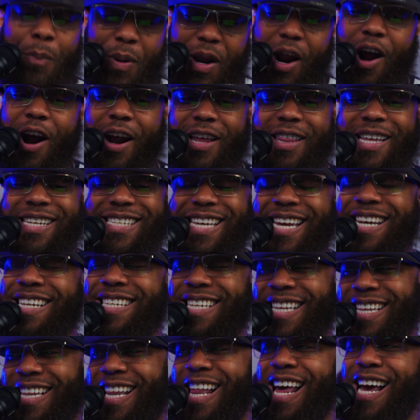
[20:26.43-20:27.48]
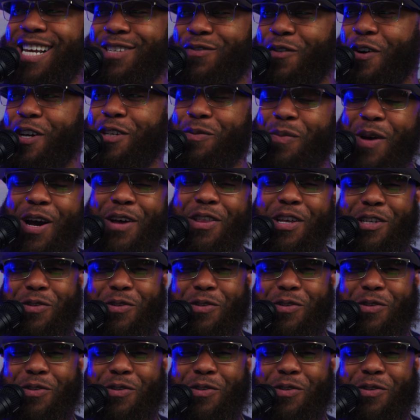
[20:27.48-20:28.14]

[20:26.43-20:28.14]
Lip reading: But all right, let's get into the last voicemail.